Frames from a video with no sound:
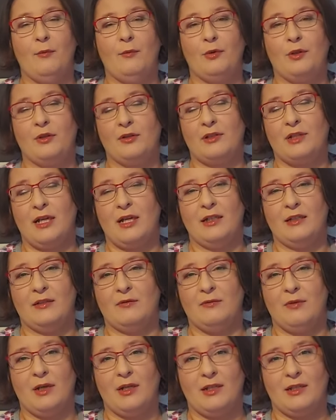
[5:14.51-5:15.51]
because
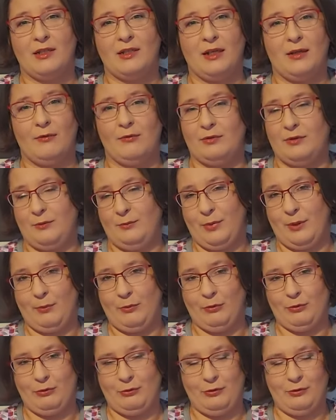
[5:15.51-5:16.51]
otherwise I wouldn't be
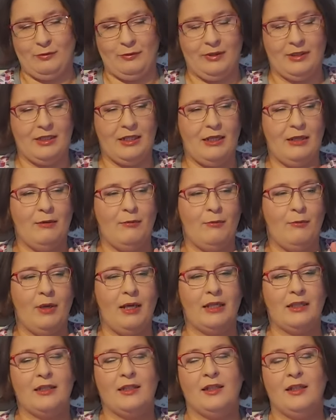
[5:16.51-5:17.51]
able to do it.
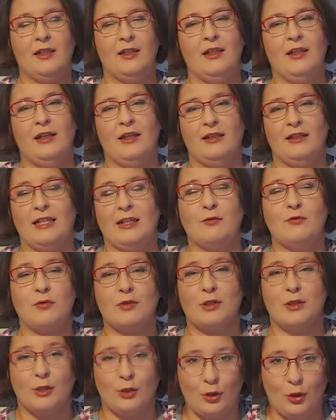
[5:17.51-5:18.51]
But that
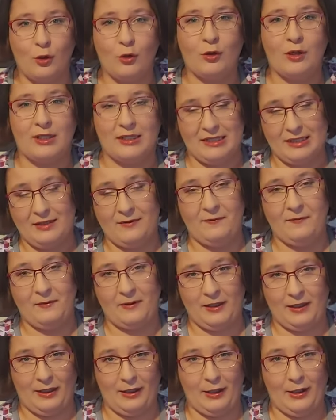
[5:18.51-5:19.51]
was the longest
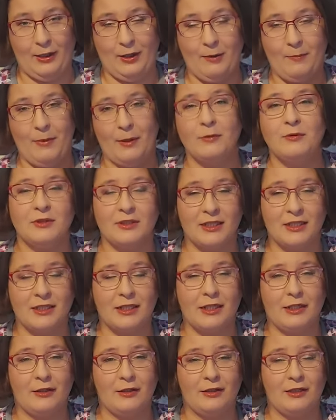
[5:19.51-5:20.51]
thing about this
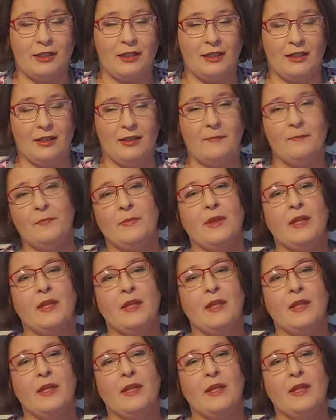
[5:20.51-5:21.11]
cardigan.